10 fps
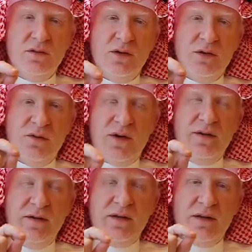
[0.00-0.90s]
is
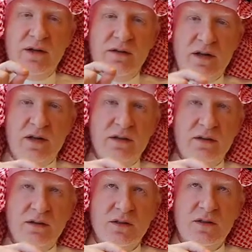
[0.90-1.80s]
finding the right
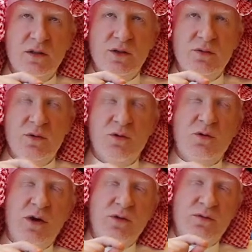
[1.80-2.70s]
talent for the
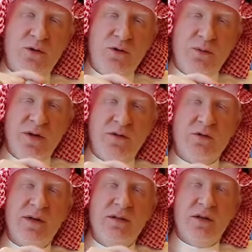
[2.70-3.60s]
right firm at the
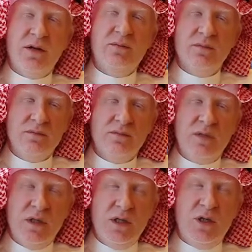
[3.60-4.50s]
right time.
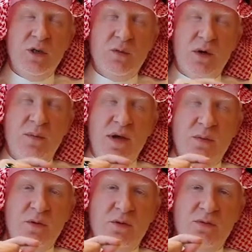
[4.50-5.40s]
You might be
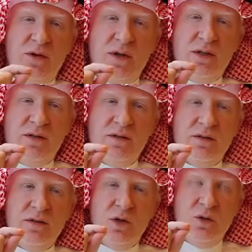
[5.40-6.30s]
able to find
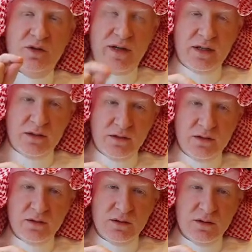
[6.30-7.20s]
a good
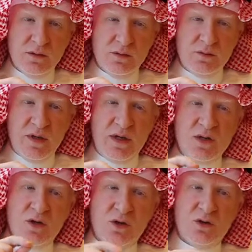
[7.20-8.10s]
talent, but
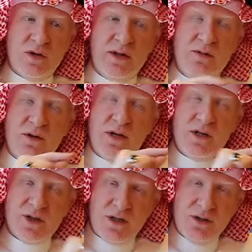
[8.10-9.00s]
he's not ready for that
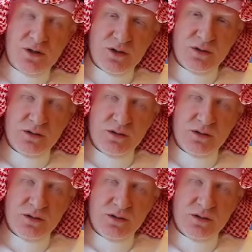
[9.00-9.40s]
challenge.